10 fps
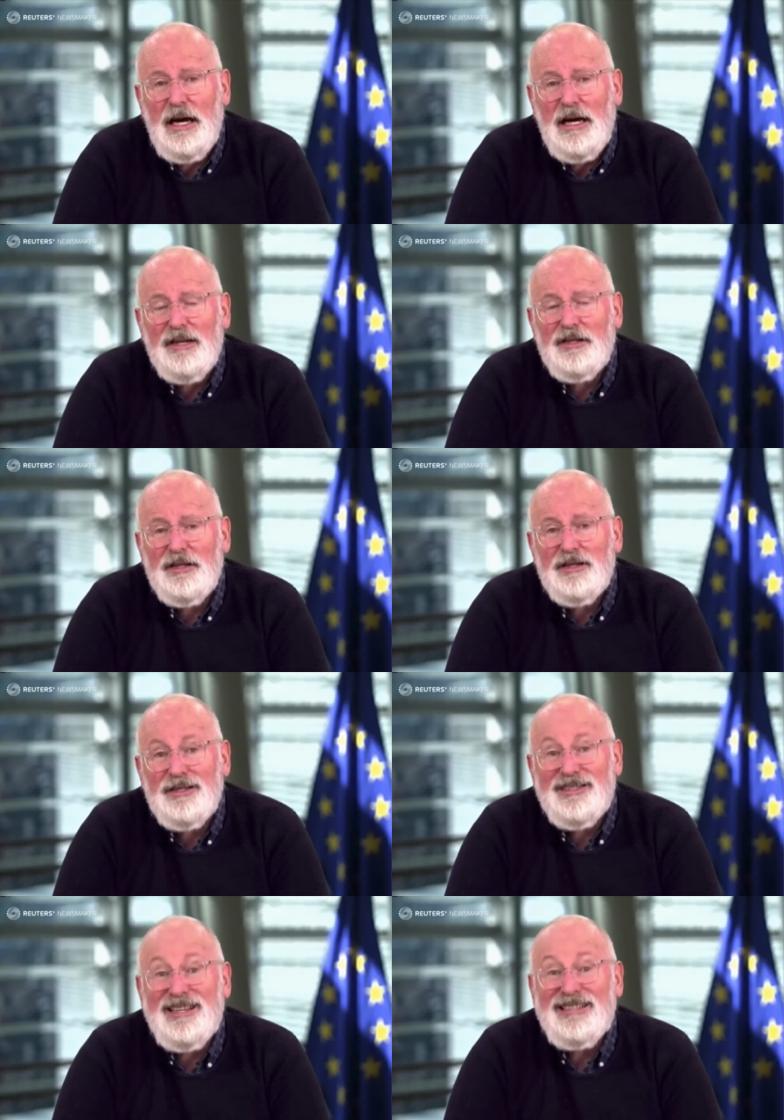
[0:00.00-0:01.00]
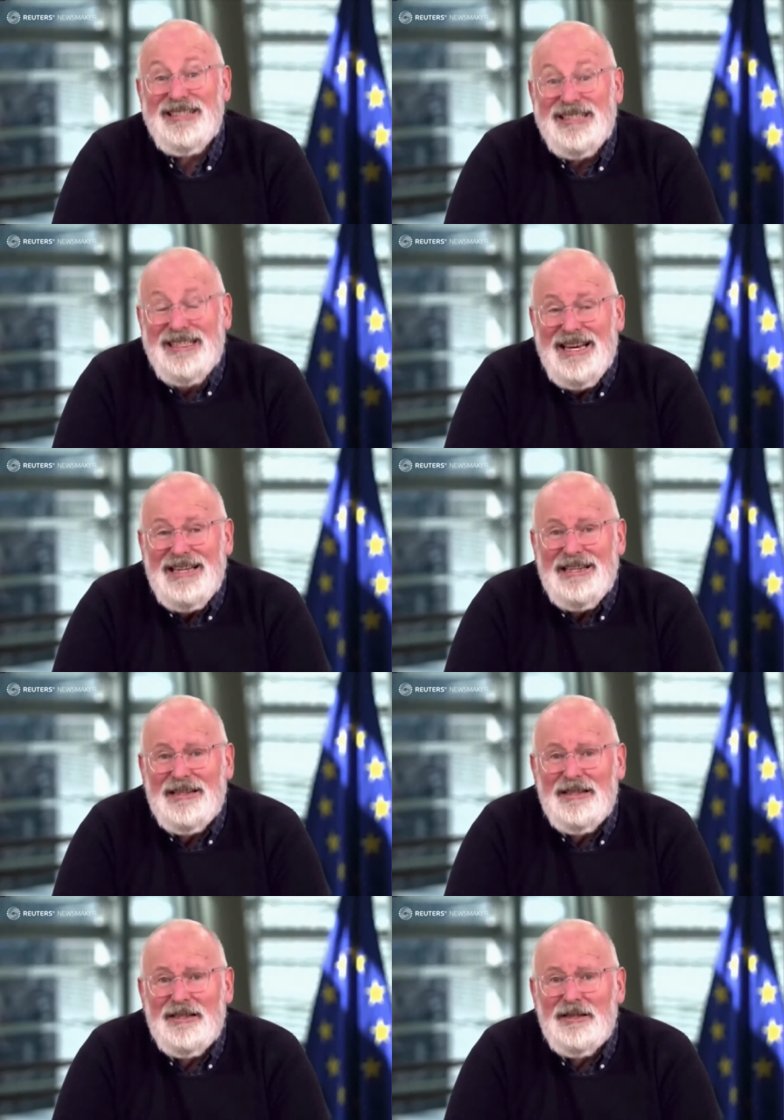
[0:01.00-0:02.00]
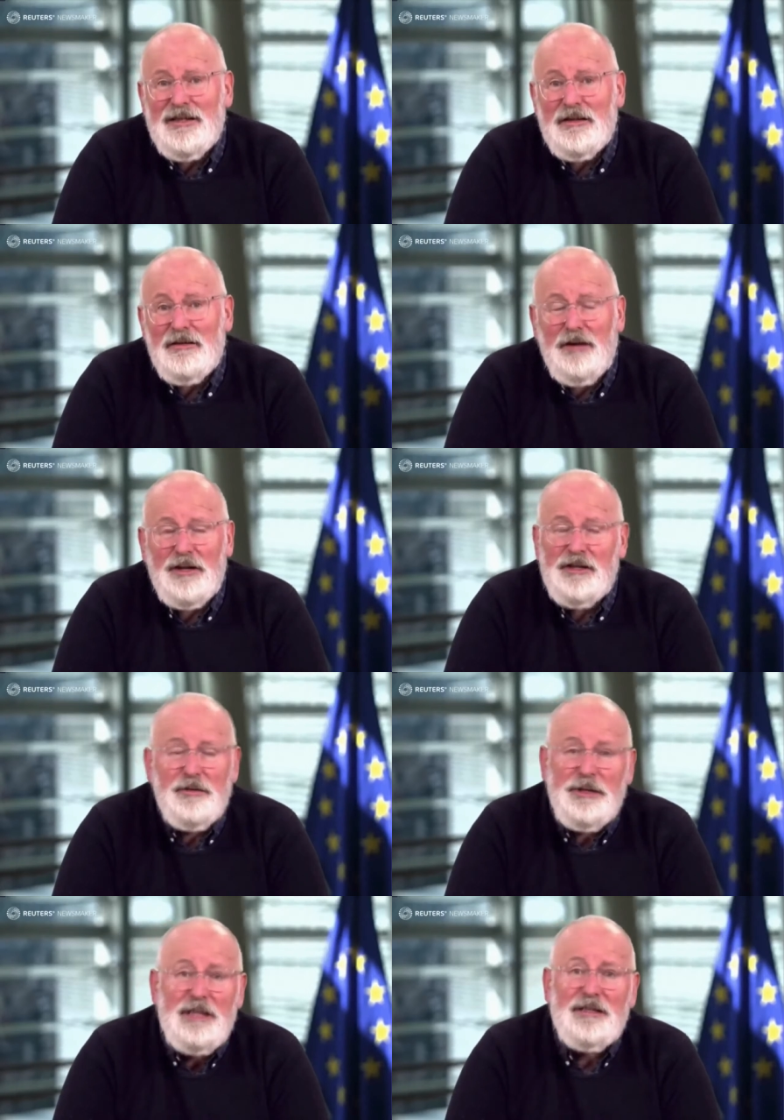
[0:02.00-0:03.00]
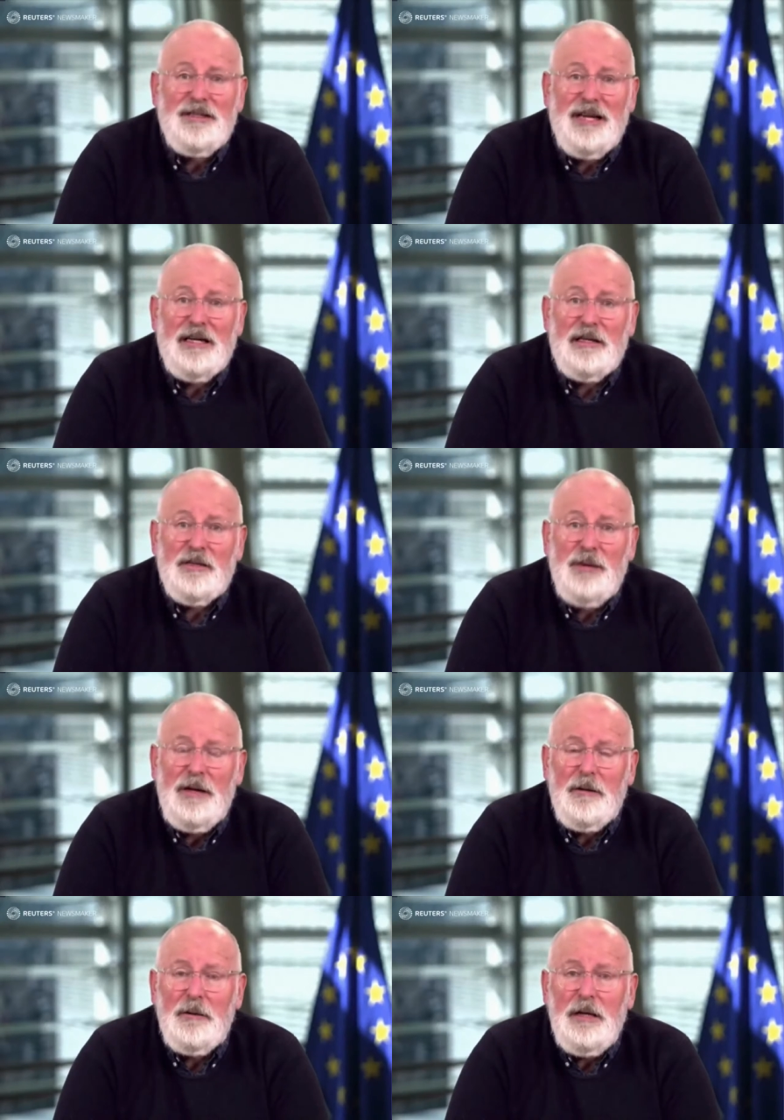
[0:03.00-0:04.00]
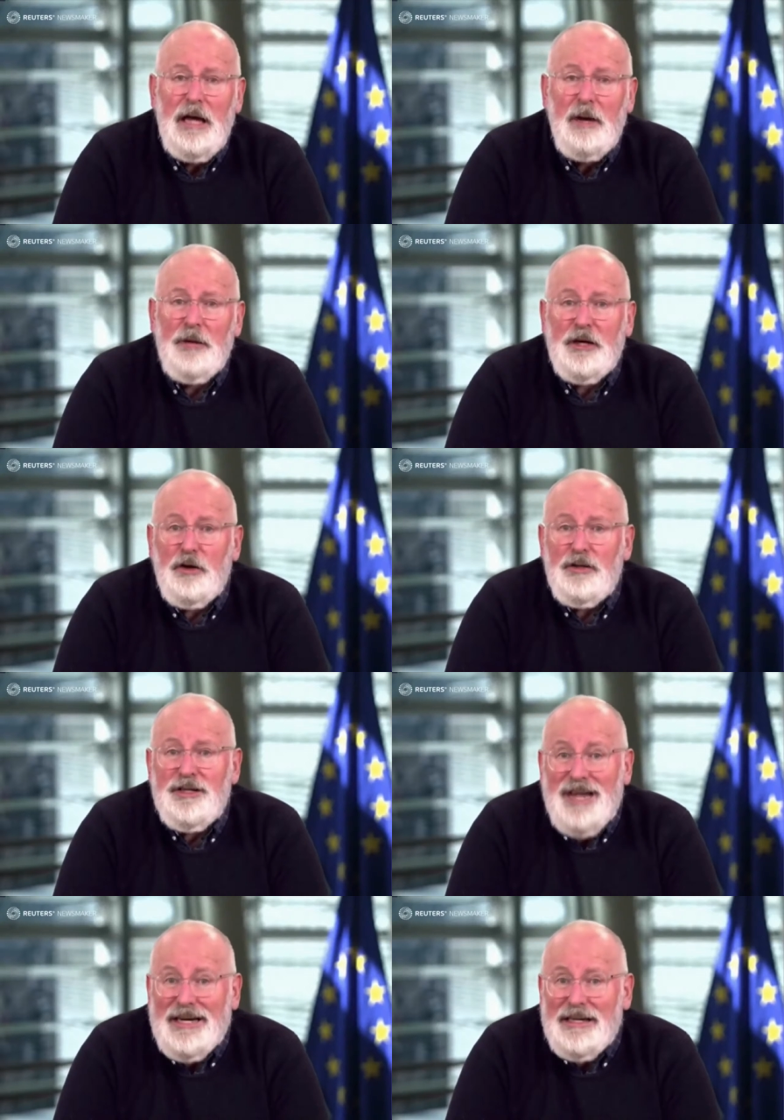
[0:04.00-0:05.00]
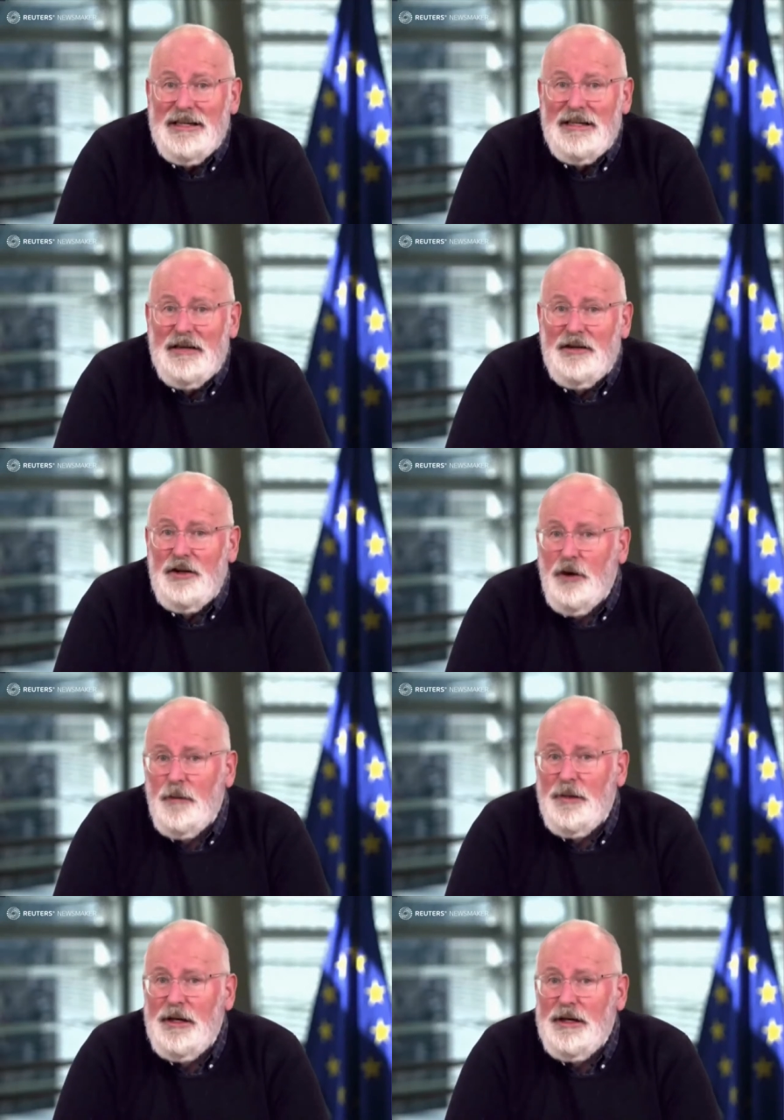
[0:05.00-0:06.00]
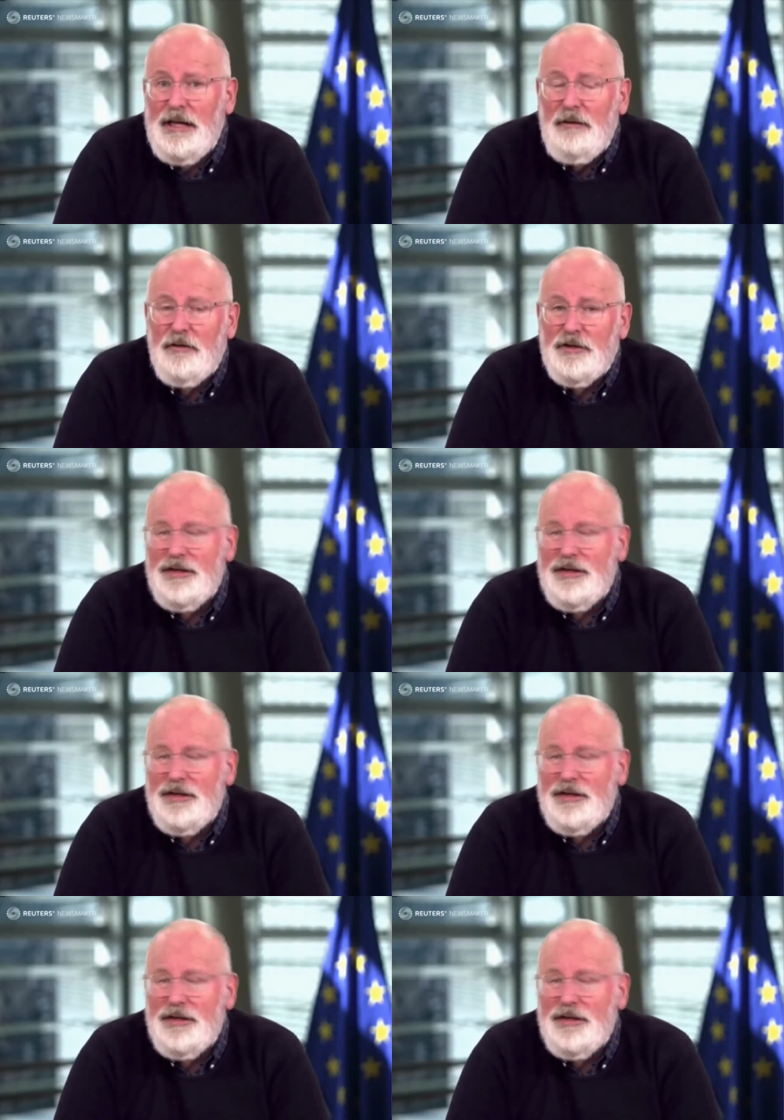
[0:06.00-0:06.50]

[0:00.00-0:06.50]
Our citizens understand this is a crisis we need to tackle as well, and we can only tackle it at the European level.